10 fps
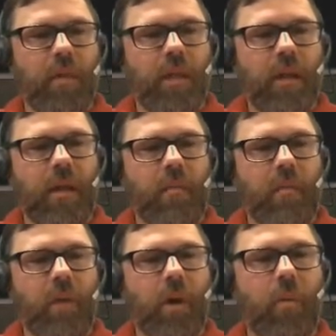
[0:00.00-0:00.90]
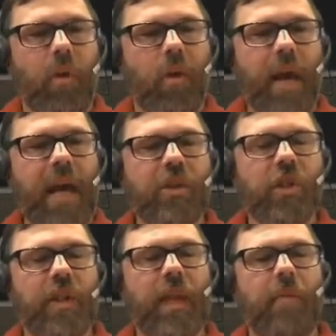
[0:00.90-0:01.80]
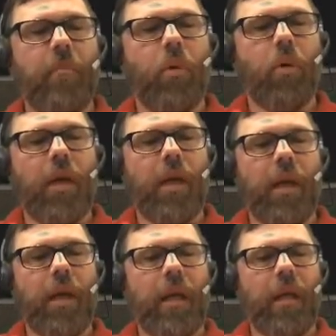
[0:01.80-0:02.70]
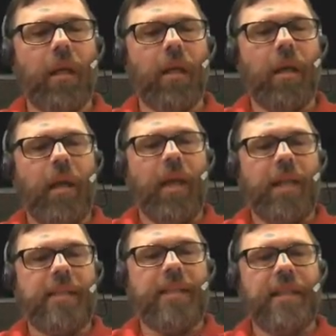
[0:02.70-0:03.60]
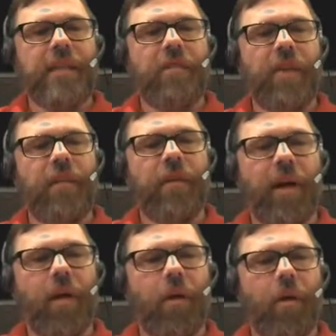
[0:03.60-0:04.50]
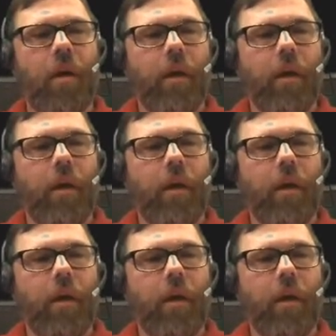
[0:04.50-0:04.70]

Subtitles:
where we're actually importing in a CSV file,